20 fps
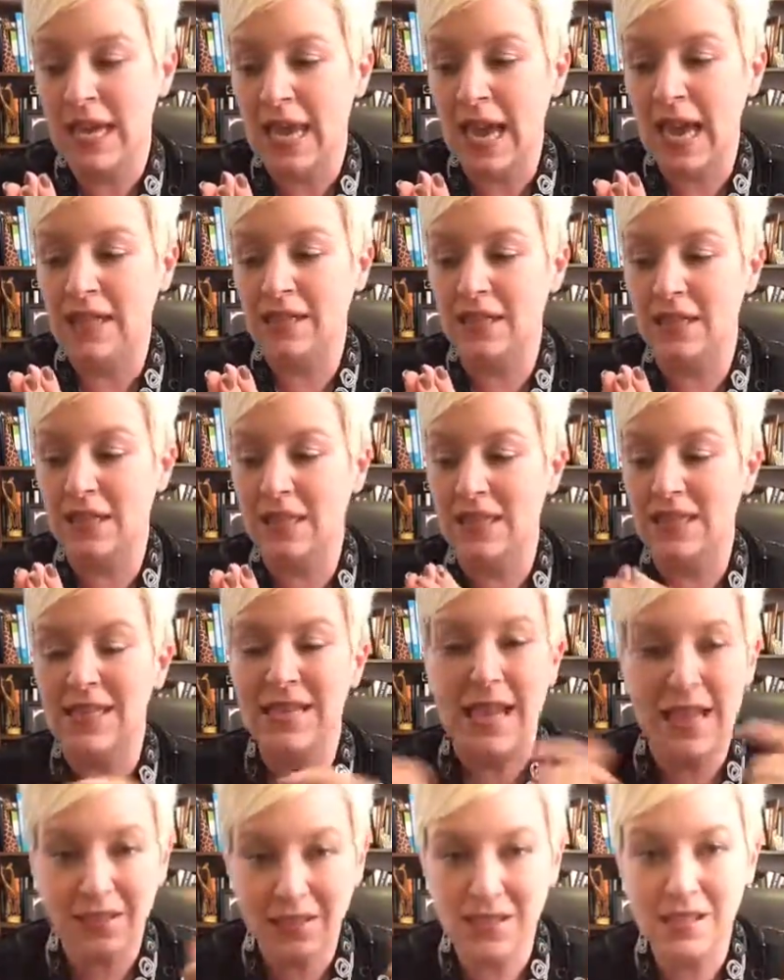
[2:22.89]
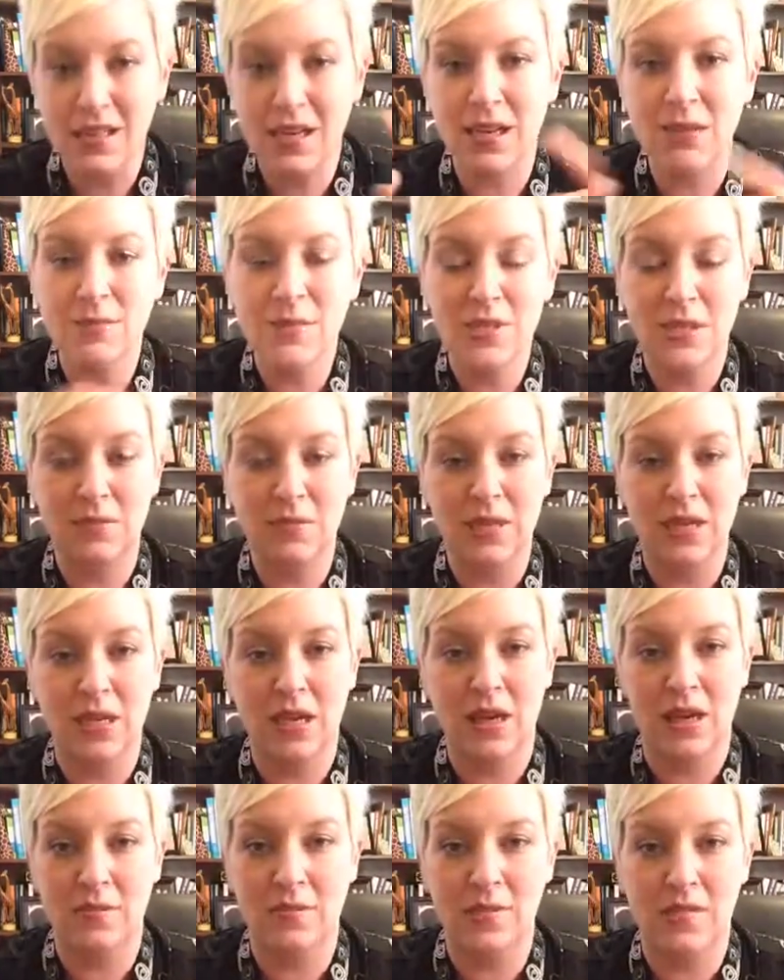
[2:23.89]
And then the next time something
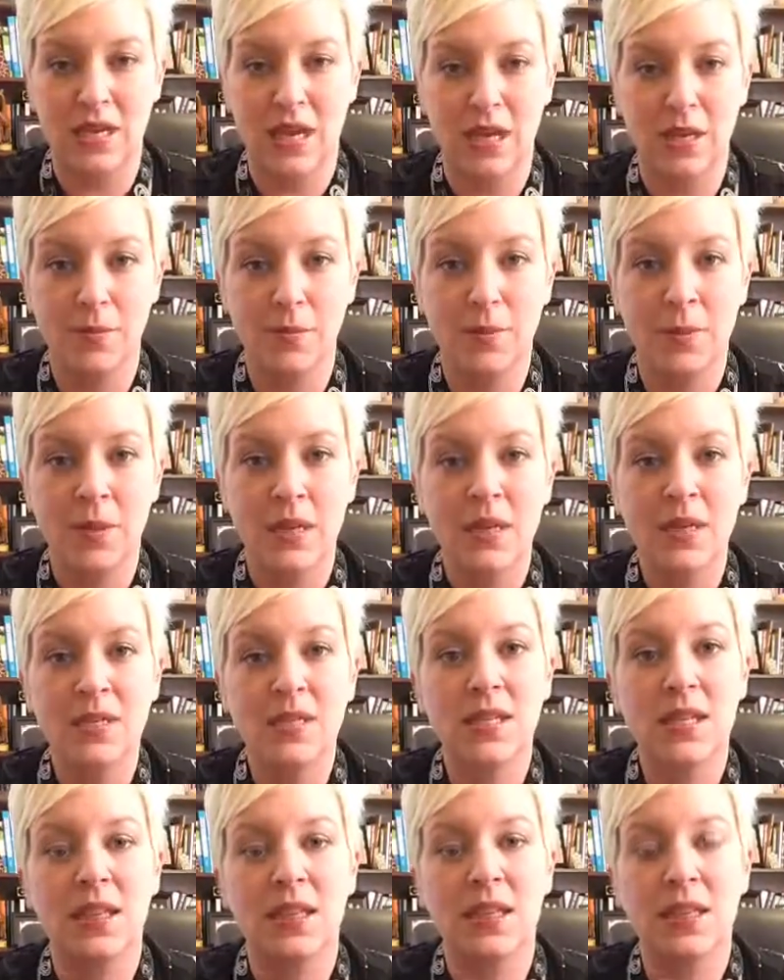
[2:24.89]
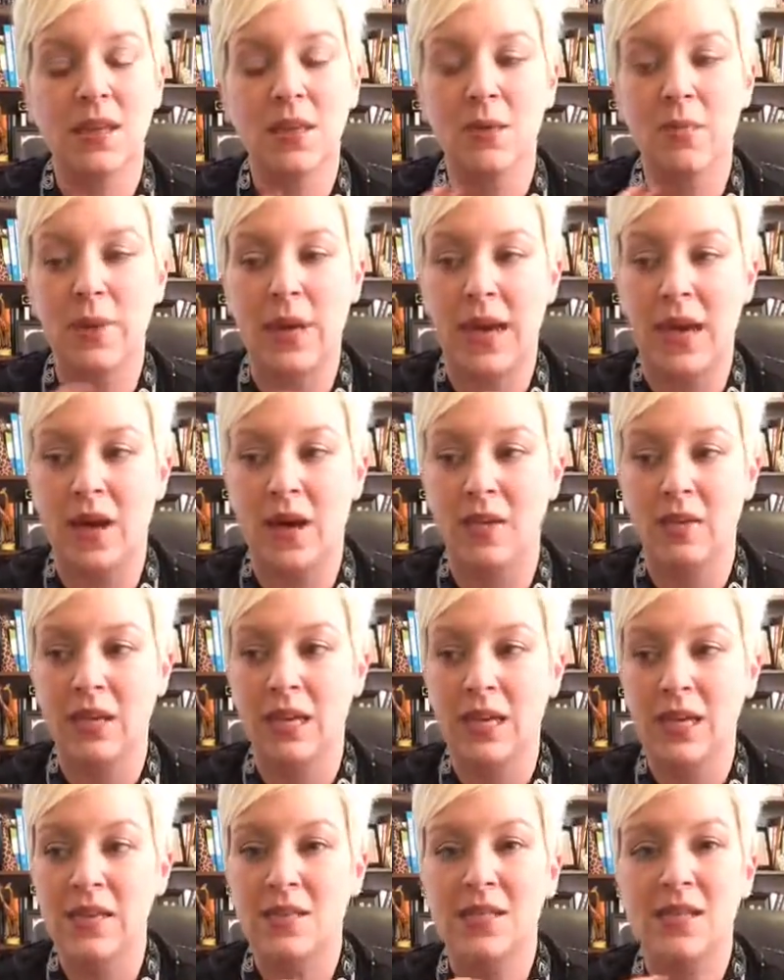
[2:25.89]
comes up, to think about,
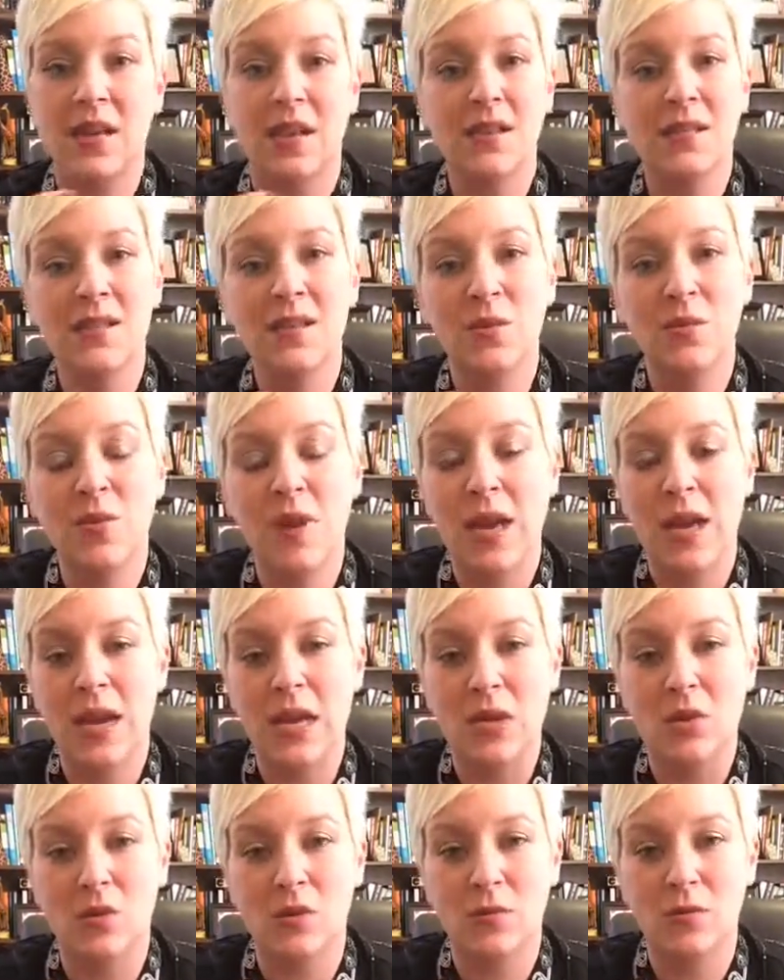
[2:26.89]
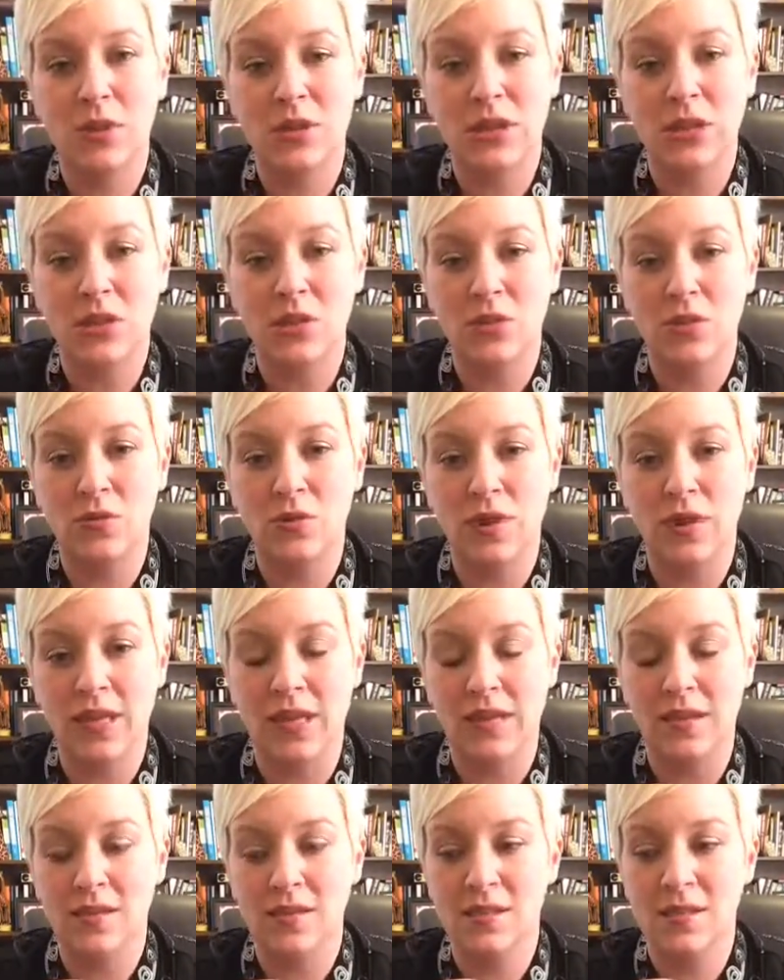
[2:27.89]
does the way I normally do
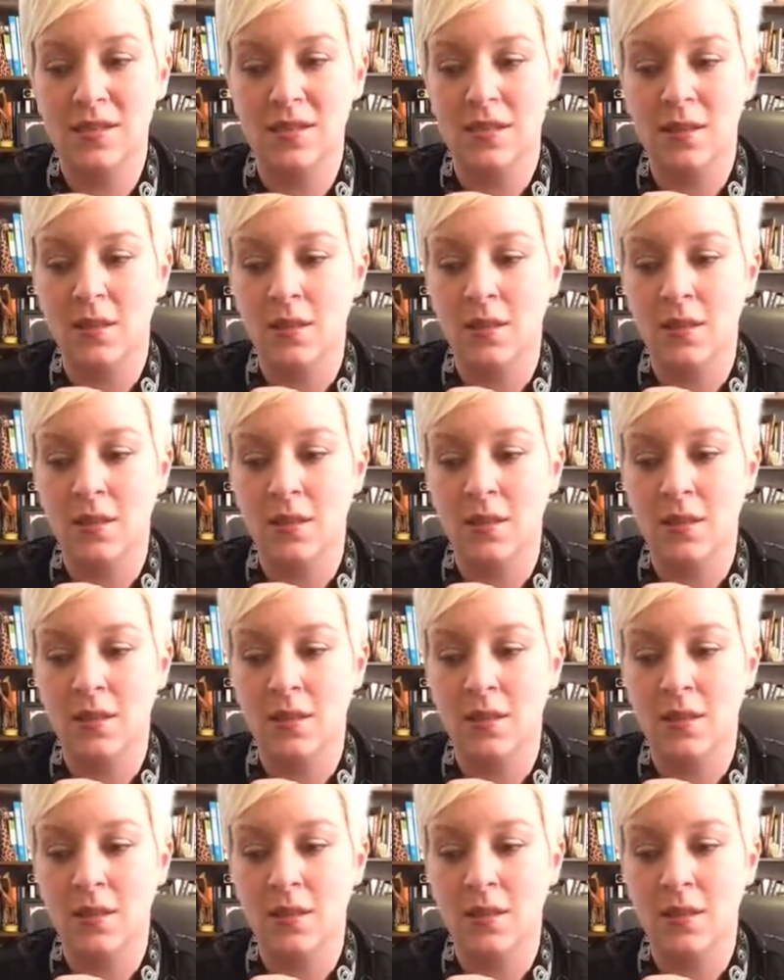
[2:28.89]
this,